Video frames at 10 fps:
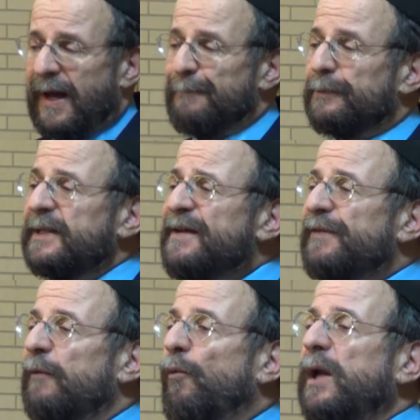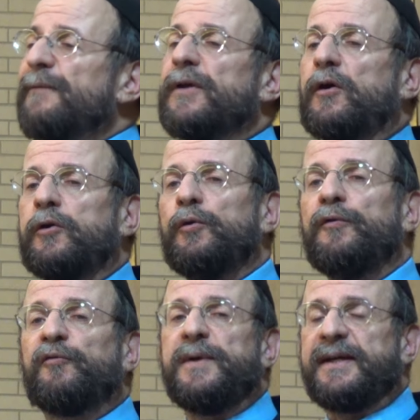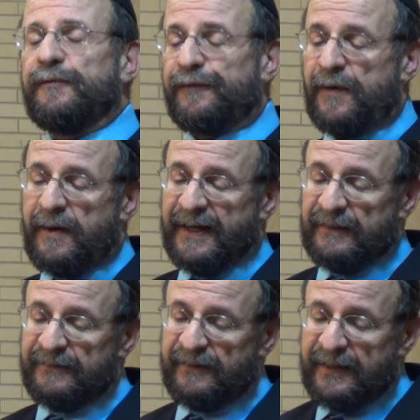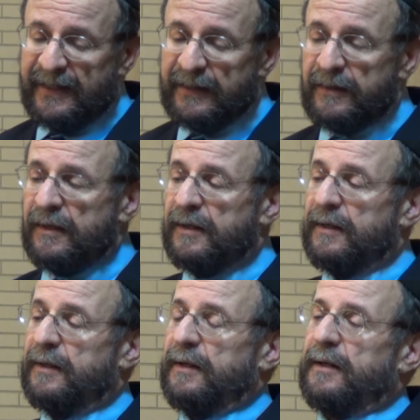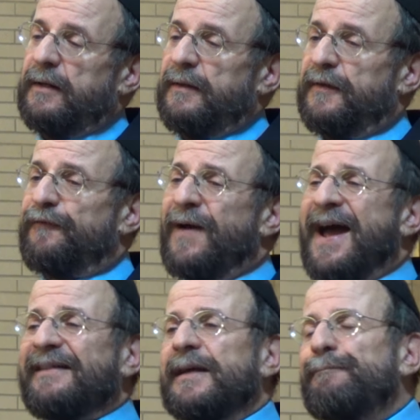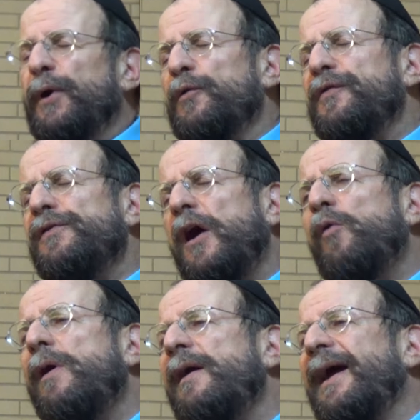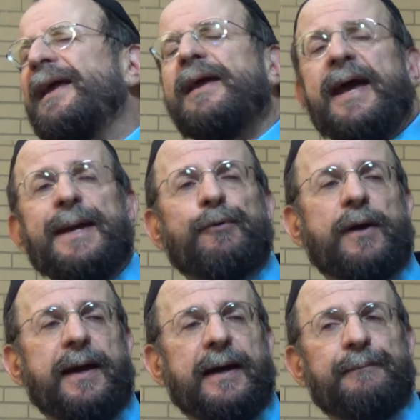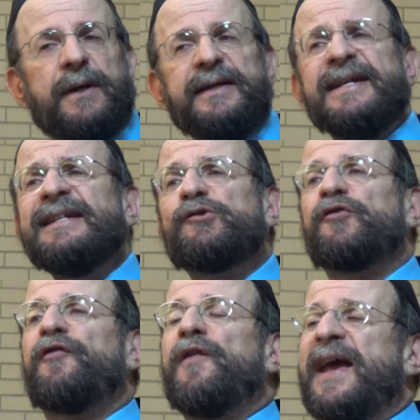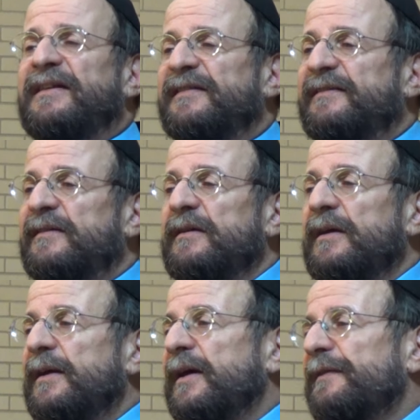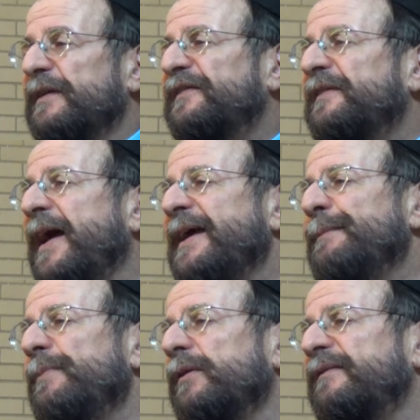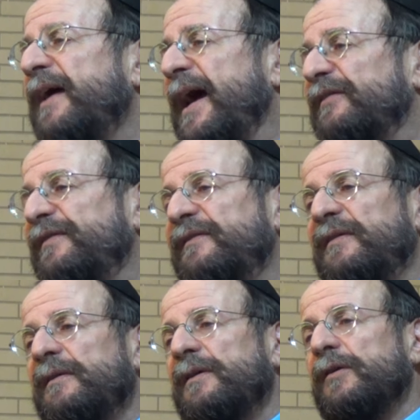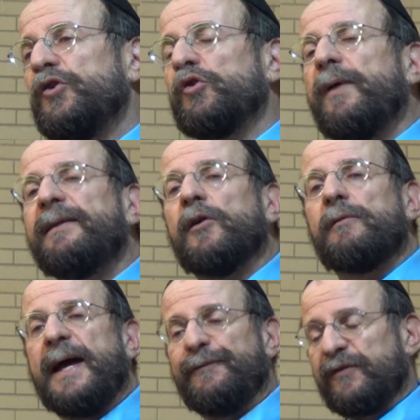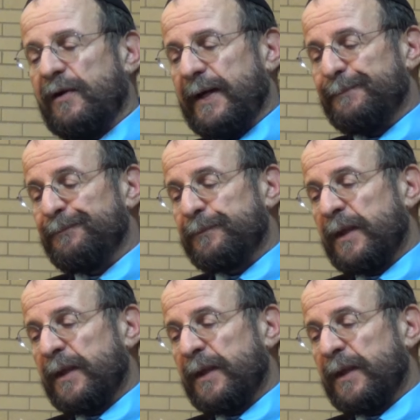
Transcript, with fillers: I believe that one of the clues we can find in the fact that both Noah and Abraham each faced the same test during their lifetime